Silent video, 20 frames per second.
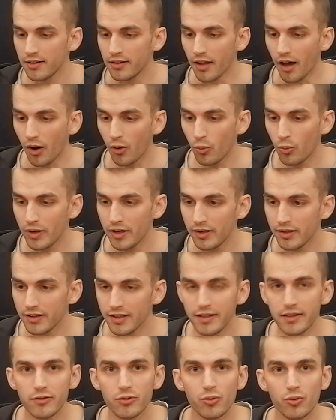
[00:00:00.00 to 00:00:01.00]
Now we
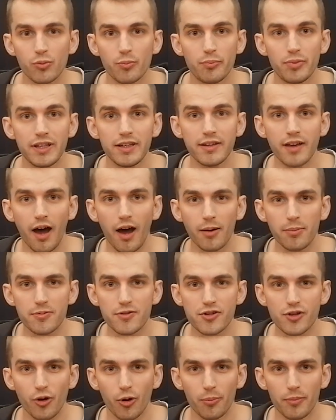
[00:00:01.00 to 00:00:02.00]
need to beat up
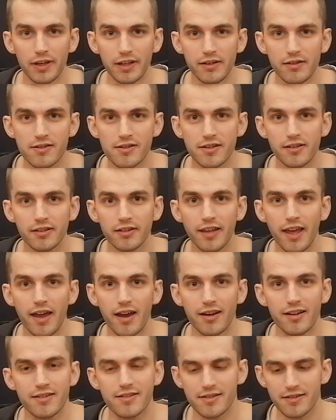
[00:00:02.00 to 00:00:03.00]
some innocent
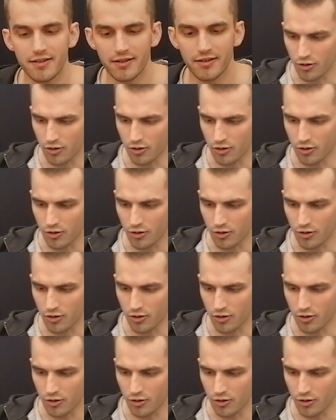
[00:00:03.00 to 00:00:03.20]
eggs.